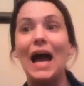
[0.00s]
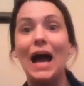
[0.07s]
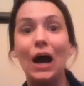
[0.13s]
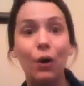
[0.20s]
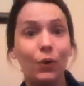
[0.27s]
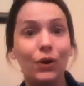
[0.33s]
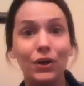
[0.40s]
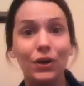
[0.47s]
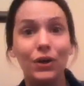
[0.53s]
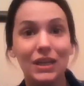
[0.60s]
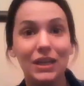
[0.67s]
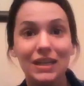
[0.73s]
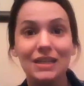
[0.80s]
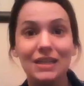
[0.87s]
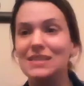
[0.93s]
our
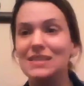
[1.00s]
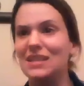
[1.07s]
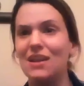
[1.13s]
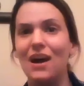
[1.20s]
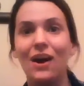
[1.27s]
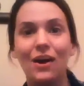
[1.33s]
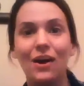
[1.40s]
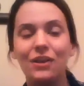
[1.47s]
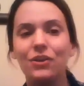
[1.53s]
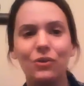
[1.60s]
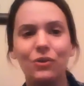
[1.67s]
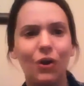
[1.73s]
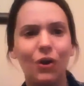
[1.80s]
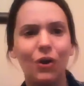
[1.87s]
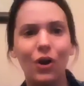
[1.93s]
E's and
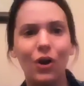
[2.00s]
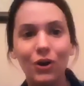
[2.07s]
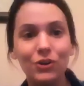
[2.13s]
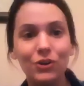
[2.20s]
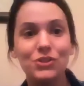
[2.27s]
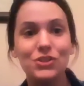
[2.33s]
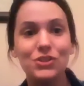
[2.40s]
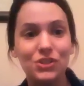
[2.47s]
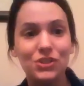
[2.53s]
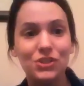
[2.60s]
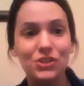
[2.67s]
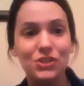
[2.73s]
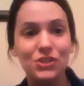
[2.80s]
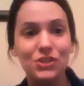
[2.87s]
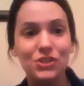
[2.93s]
our stuff